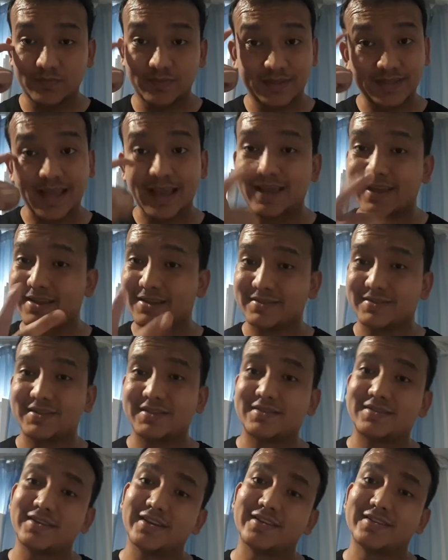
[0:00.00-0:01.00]
second
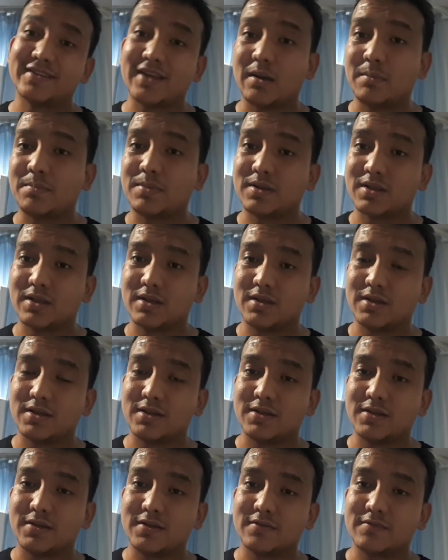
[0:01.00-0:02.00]
just example
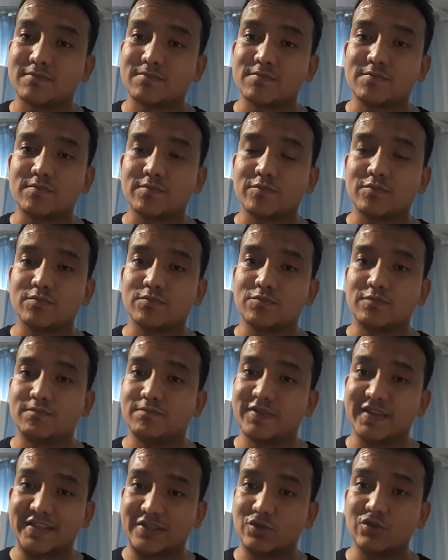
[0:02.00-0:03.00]
uh,
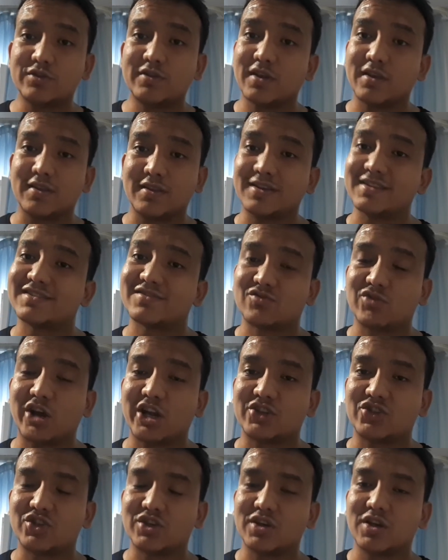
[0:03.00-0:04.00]
was using this
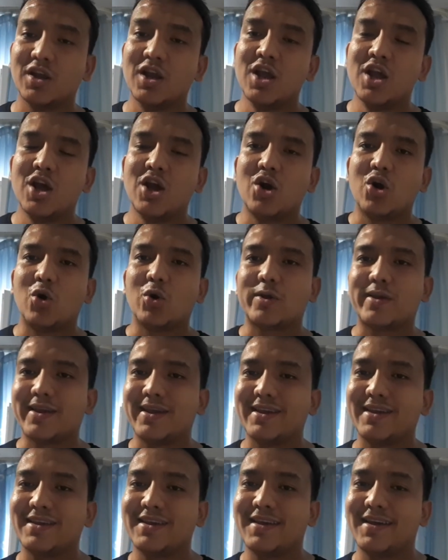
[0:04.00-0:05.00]
structure.
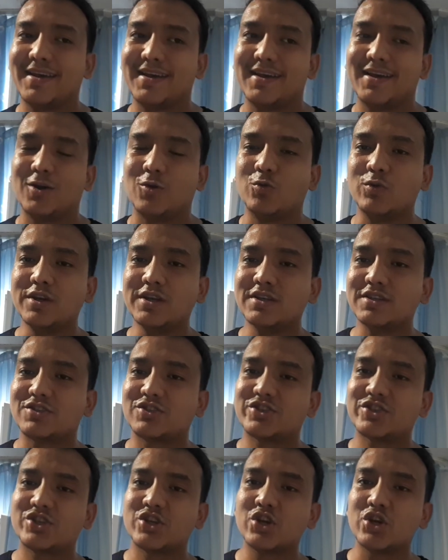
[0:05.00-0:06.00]
Okay, uh, we
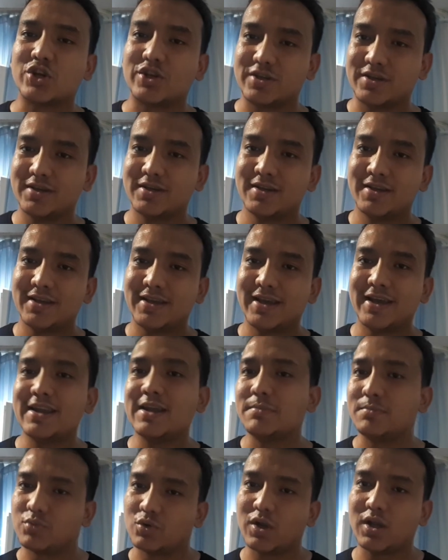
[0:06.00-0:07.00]
took an
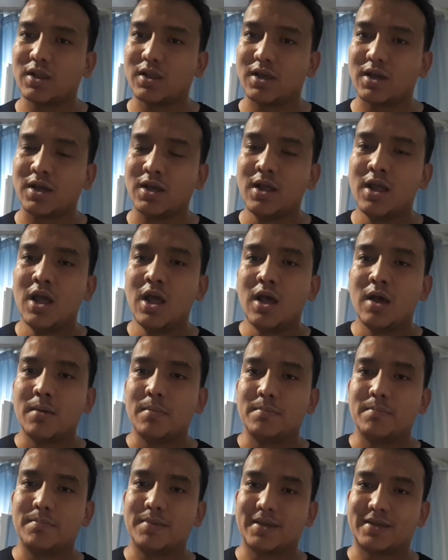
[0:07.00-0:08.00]
umbrella
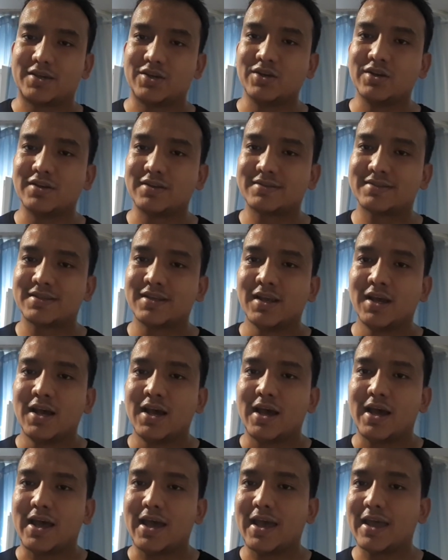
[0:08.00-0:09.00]
because
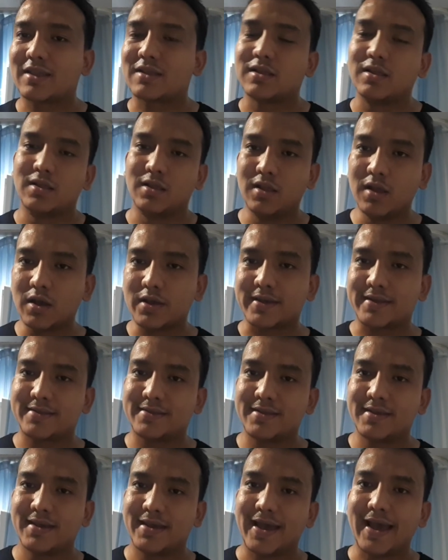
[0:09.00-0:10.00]
it
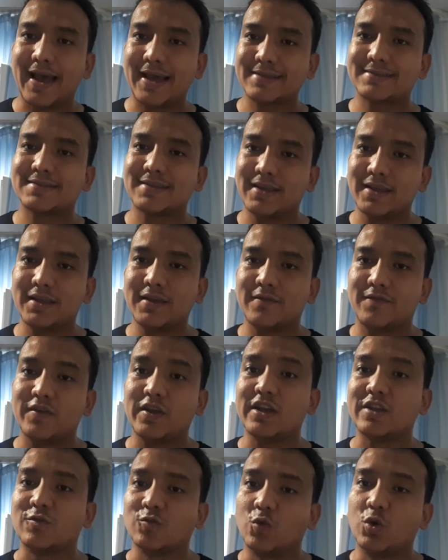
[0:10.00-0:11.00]
looked as if
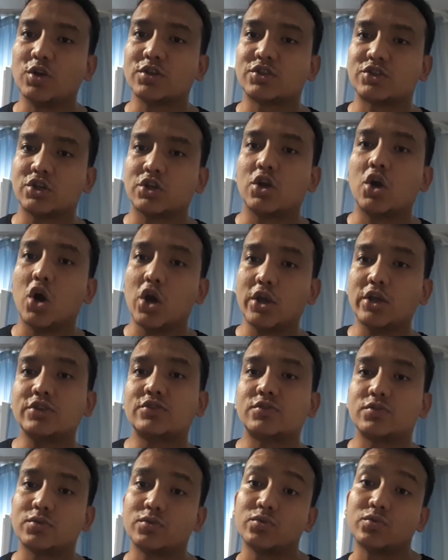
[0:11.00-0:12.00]
it was going
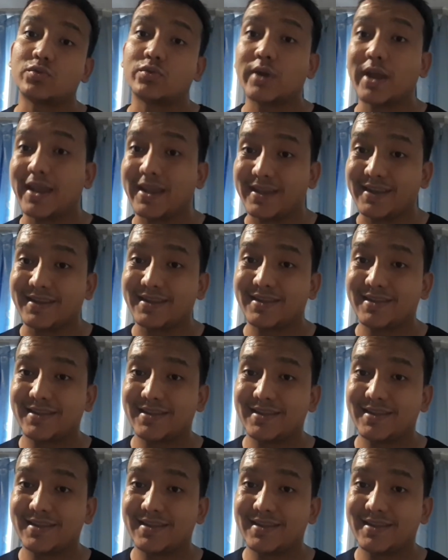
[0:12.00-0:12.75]
to rain.